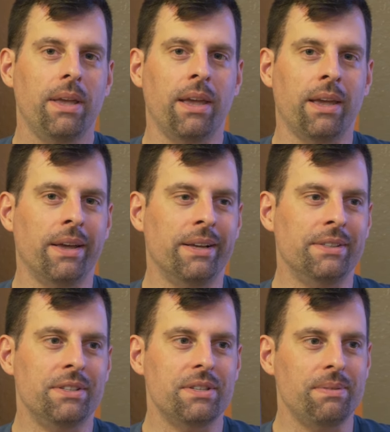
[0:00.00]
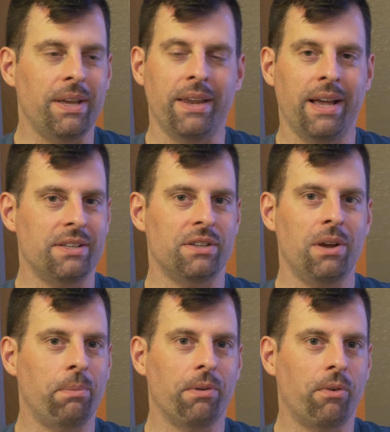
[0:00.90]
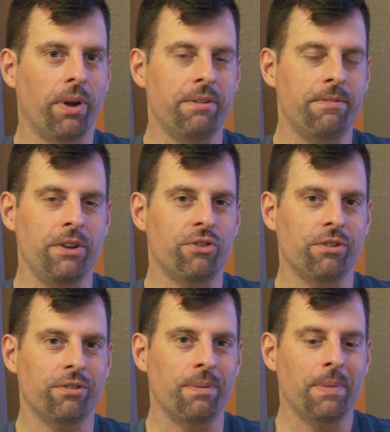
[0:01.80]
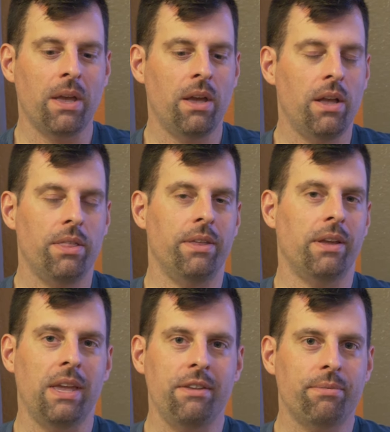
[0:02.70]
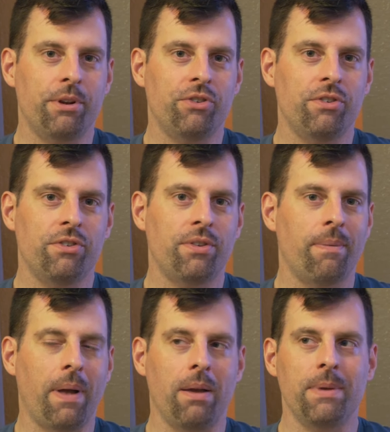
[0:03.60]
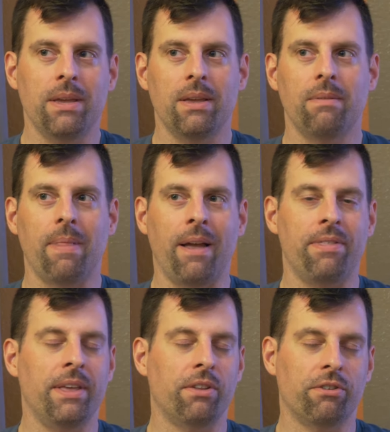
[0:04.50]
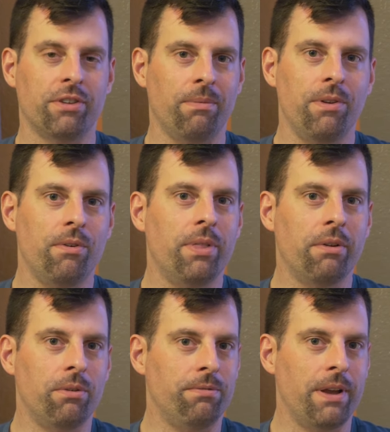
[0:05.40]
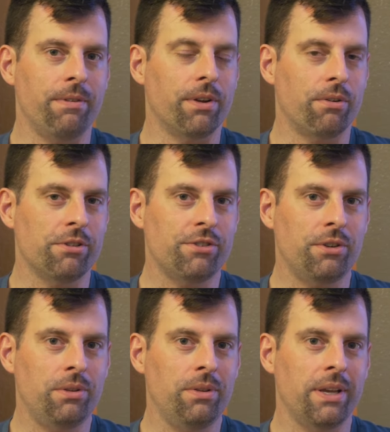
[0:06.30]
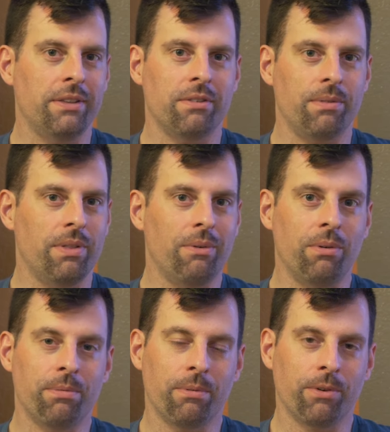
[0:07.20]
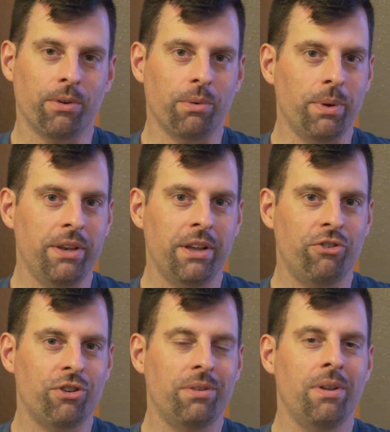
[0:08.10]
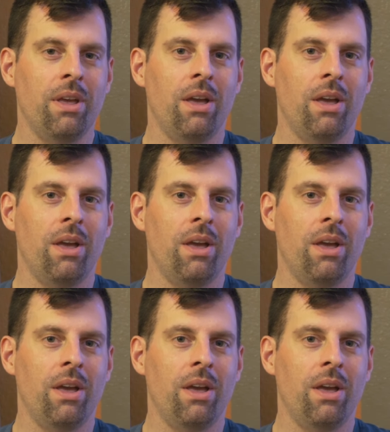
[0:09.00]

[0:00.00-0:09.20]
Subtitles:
And it has a number of great features. The key switches, I think there are some of you that will favor the Crystal and some of you that will prefer the Wind Engine.